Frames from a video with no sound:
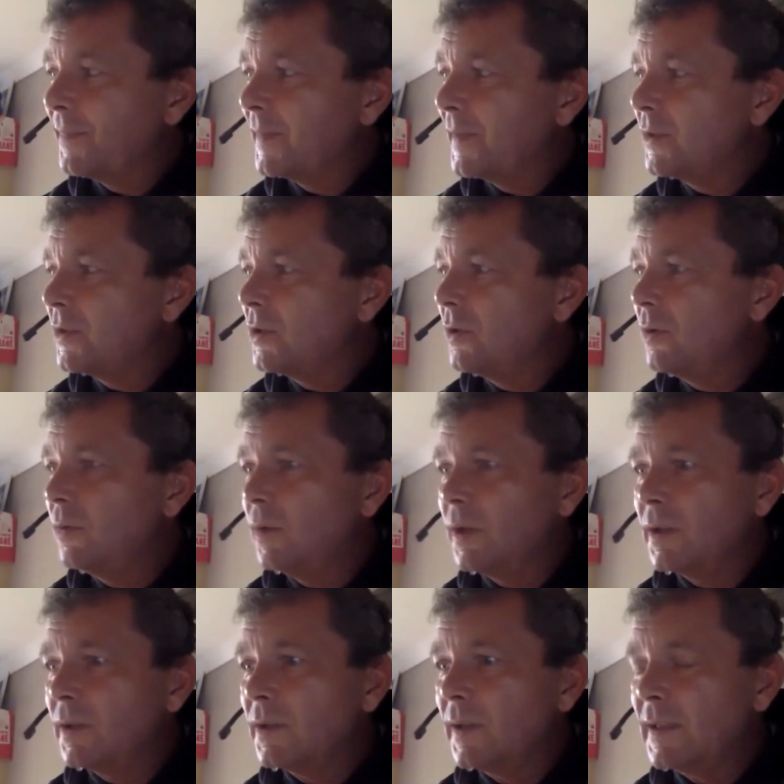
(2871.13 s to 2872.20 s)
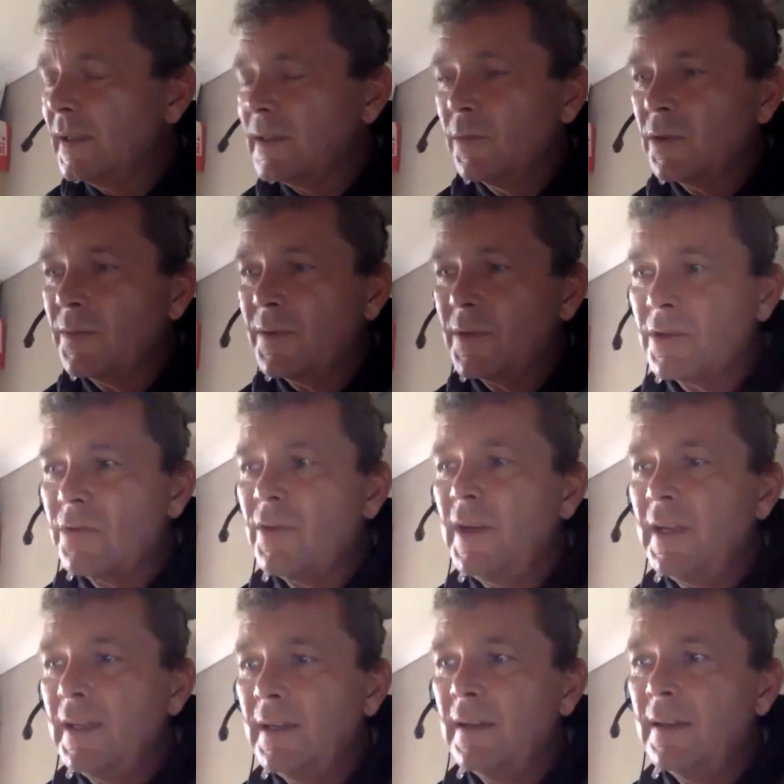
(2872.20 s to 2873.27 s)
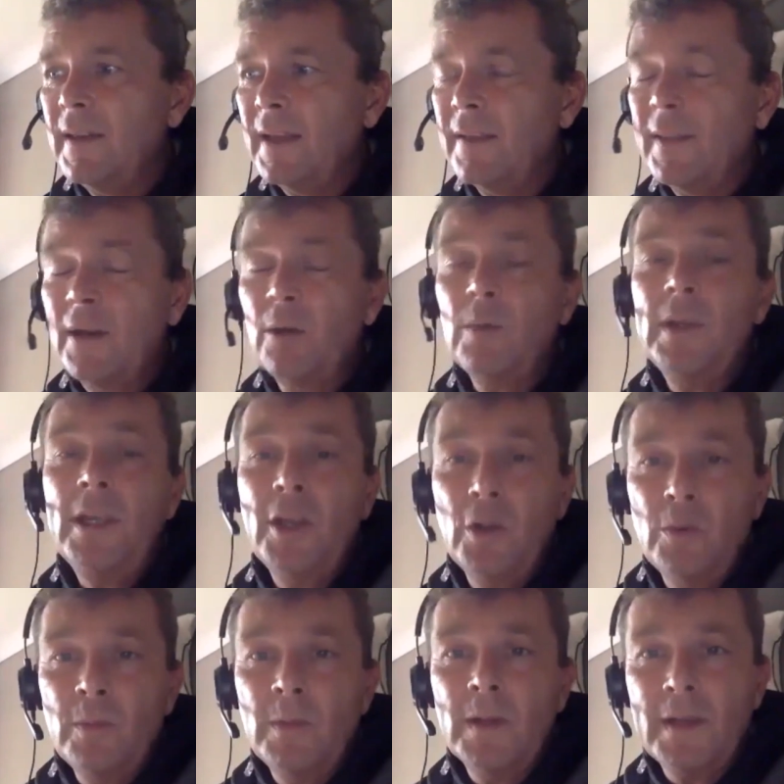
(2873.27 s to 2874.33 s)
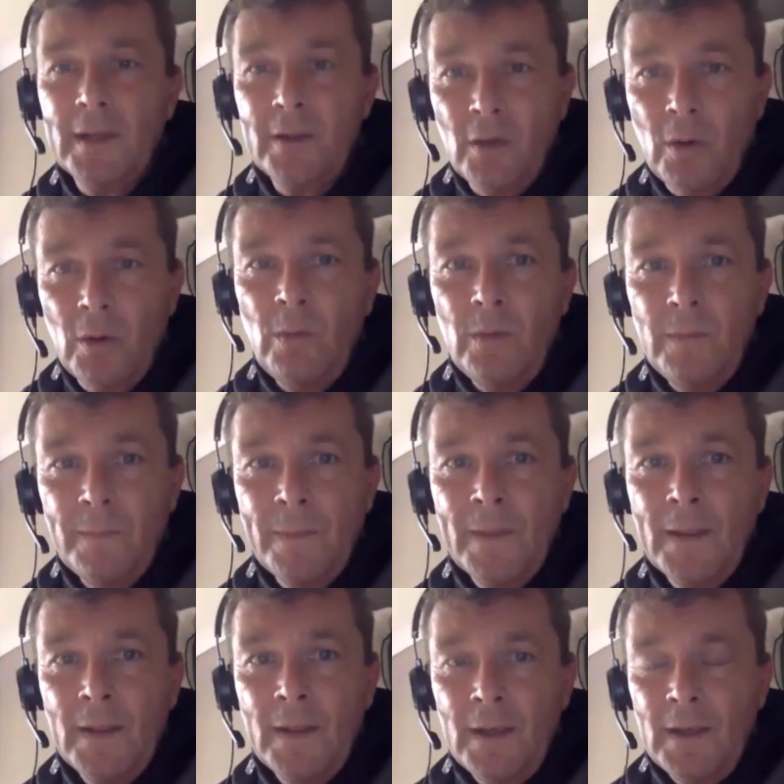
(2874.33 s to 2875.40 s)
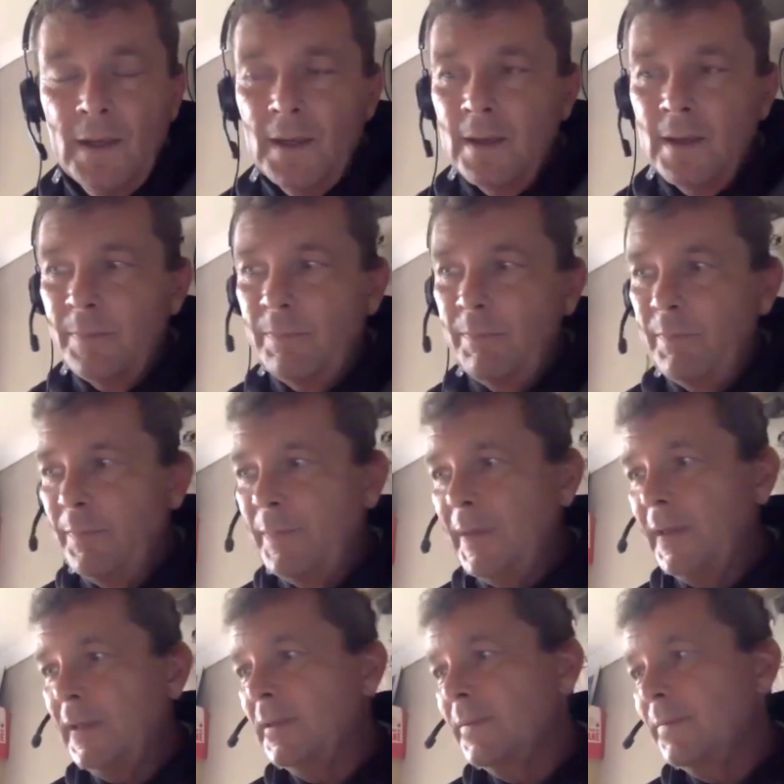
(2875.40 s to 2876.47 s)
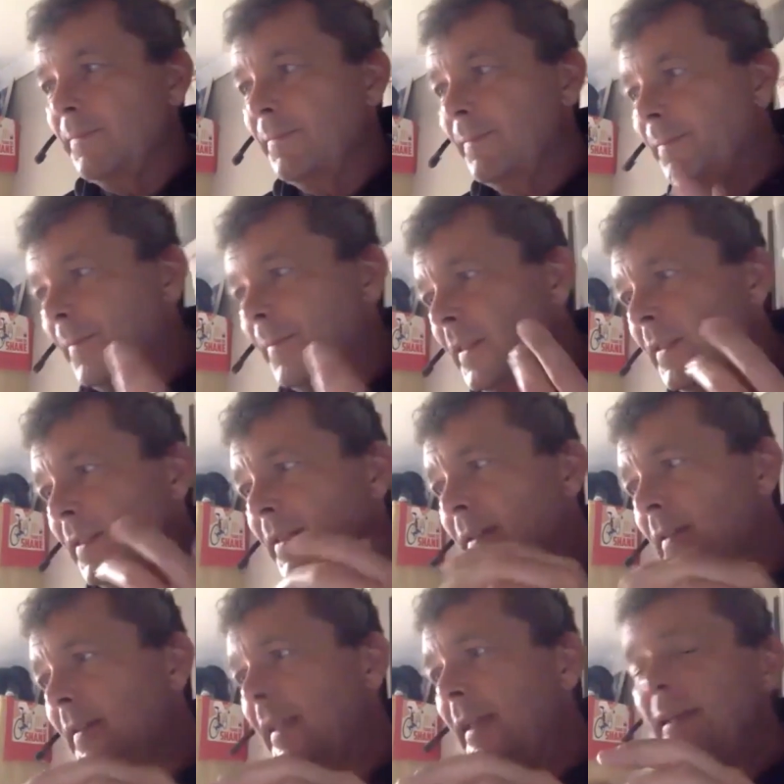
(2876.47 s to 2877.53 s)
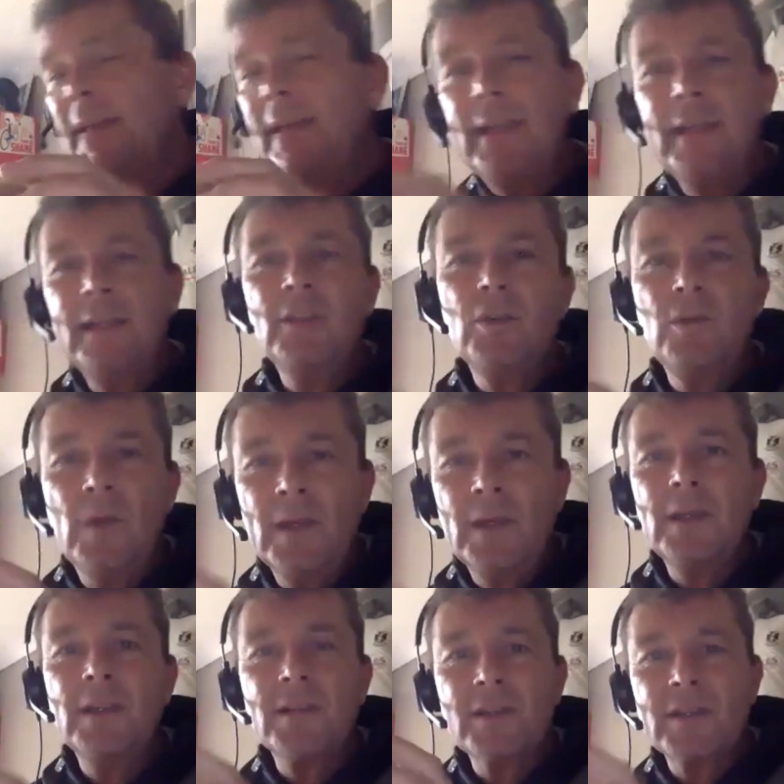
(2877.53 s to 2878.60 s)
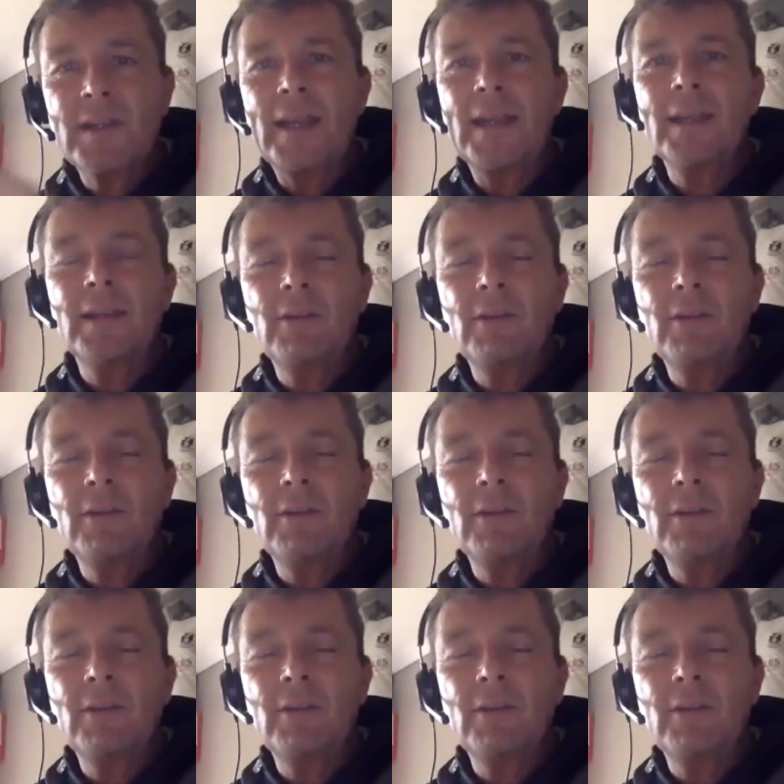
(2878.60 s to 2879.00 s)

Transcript: do you know what? It's the most frustrating thing. They're only human, I know, but they need to understand the